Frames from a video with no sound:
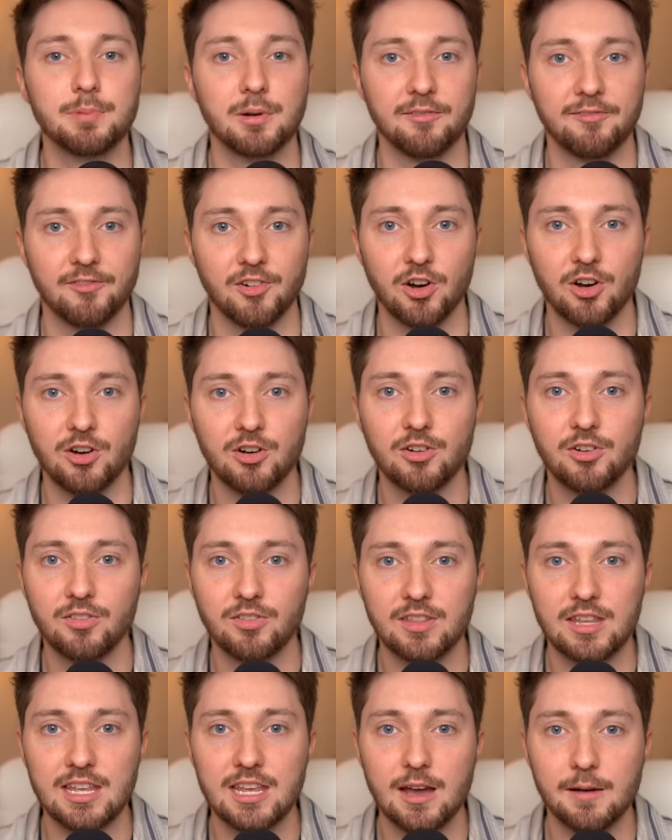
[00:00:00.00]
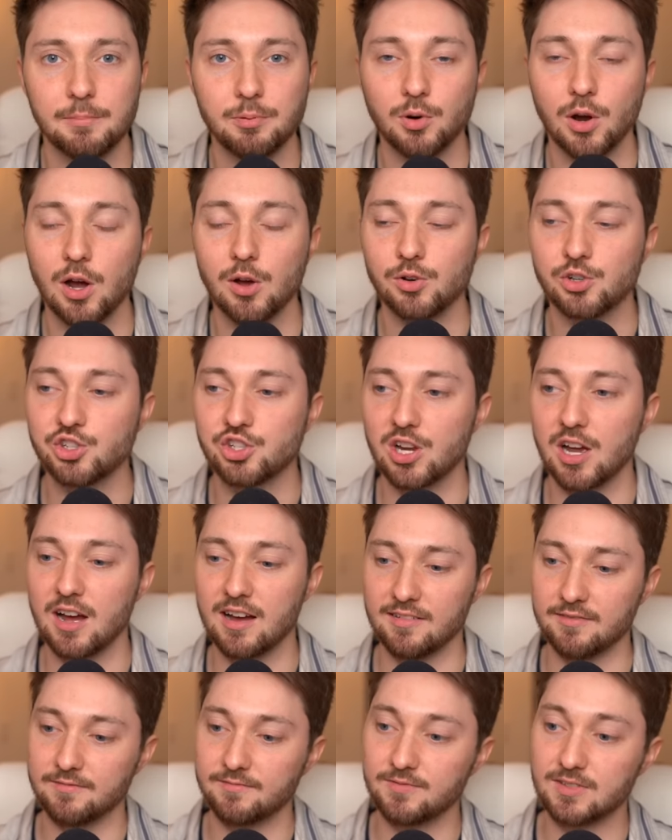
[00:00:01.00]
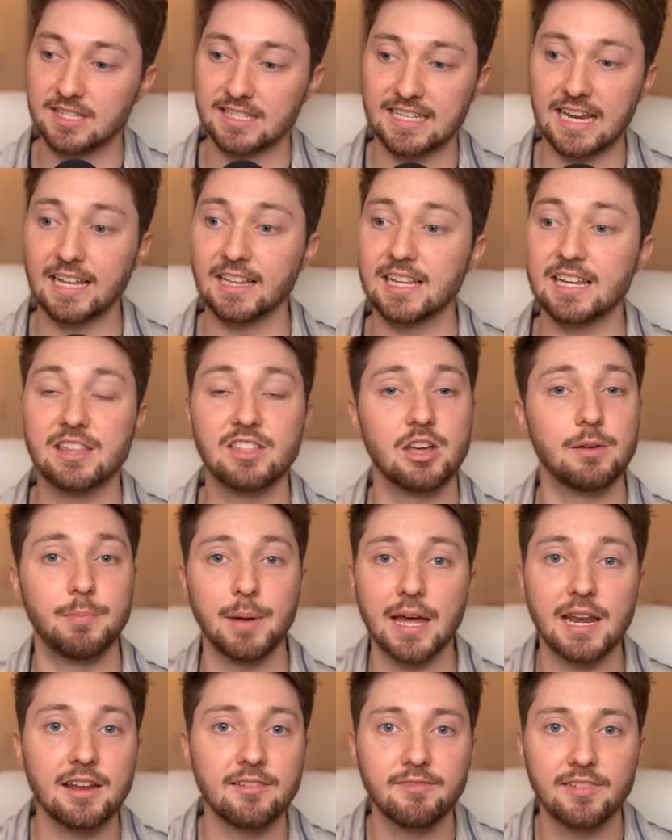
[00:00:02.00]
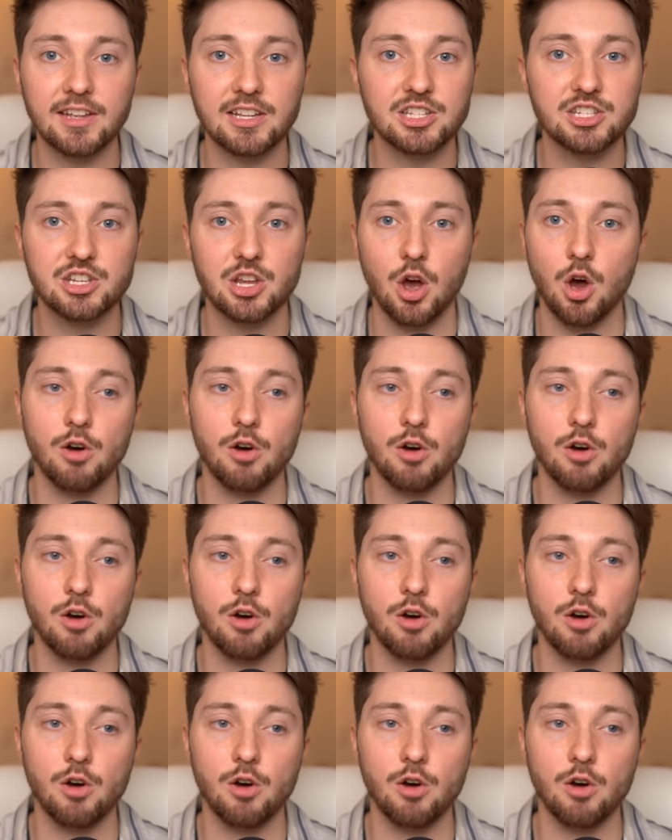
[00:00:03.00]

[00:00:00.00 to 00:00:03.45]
prefer the approach of selling the benefits